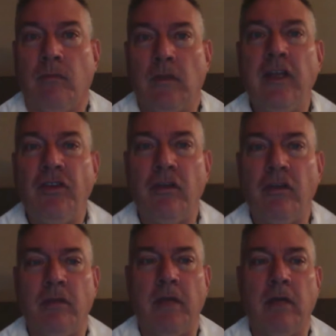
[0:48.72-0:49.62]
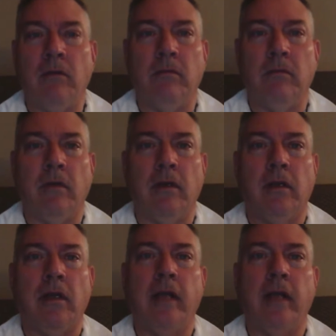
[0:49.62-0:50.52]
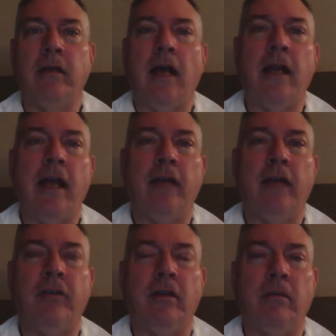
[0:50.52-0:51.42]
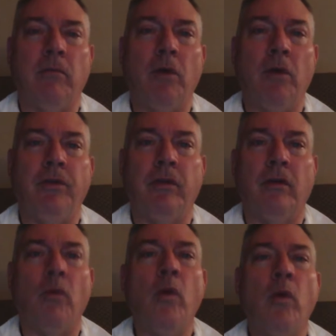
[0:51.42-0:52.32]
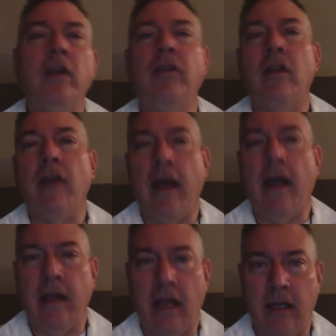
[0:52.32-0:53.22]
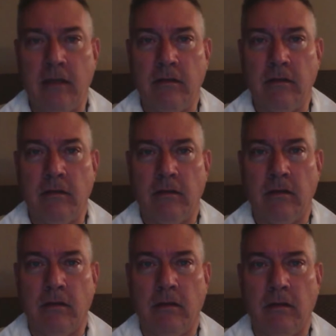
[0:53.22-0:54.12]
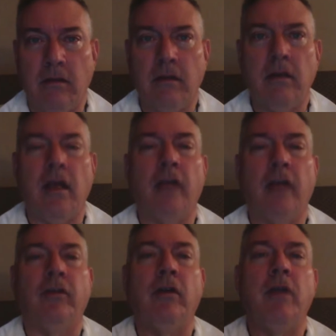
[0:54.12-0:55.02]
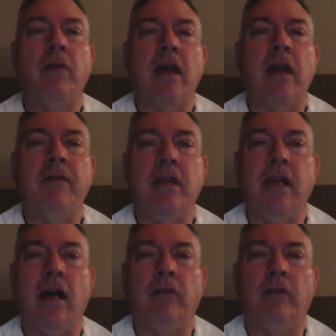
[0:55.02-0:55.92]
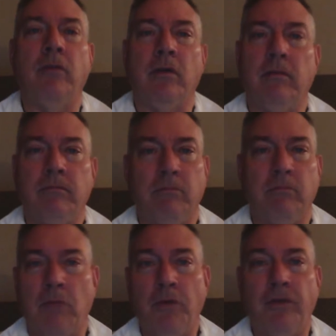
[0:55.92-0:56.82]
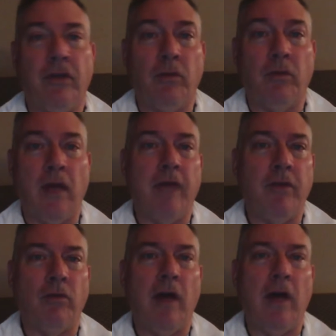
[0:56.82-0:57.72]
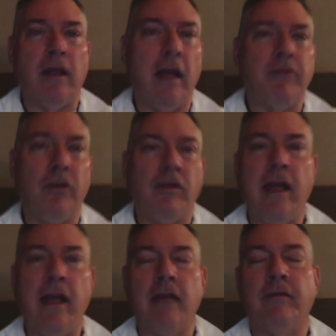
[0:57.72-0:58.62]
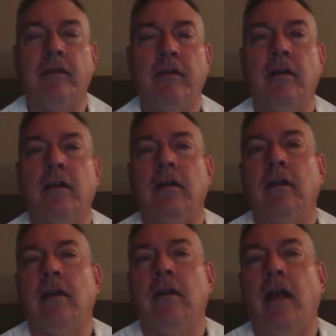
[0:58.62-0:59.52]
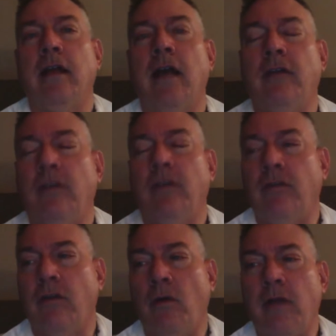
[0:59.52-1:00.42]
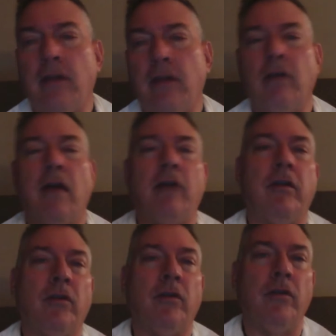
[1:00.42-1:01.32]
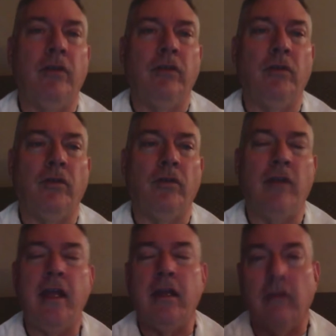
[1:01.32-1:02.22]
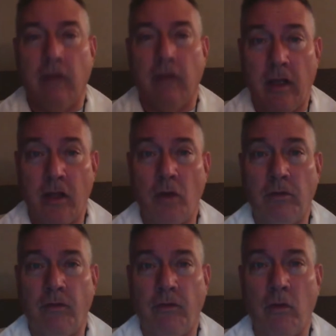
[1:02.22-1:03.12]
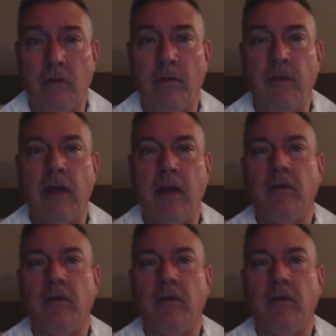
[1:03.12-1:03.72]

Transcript: listen to me? And God asked Moses, what is in thy hand? And so here we have the account where Moses says, well, I have this rod, I have this staff. And God says, throw it on the ground. It turns into a snake, and it goes forward from there.